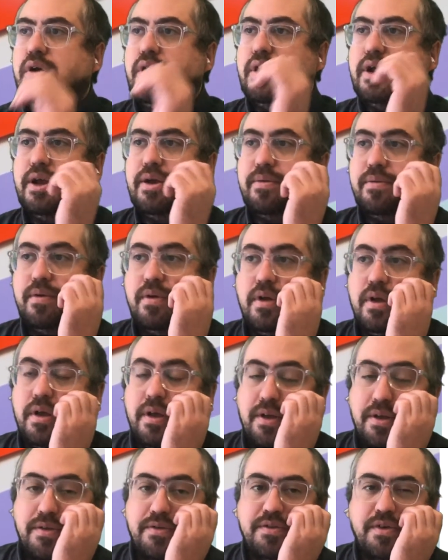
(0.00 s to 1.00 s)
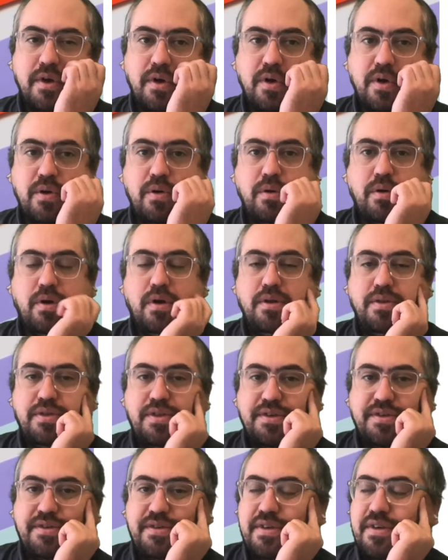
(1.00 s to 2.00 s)
All right, so
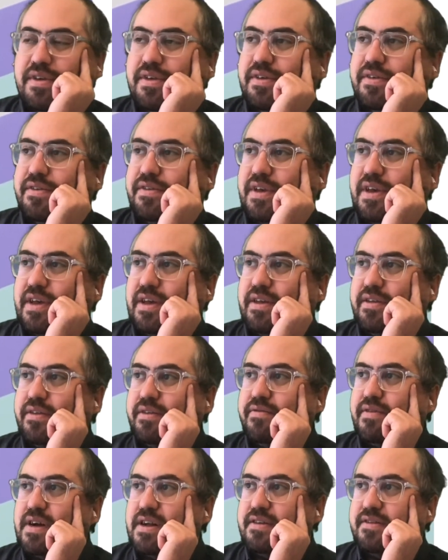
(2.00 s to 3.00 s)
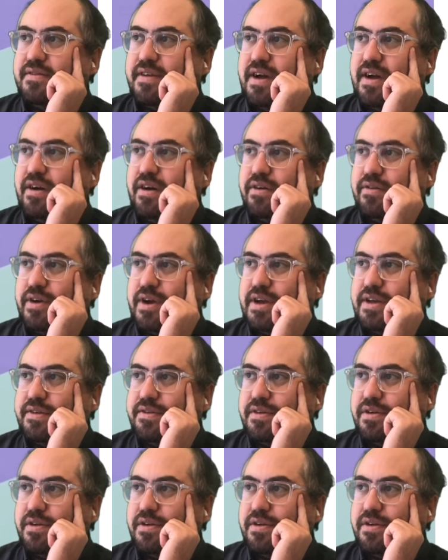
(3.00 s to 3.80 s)
this is a defined style, right?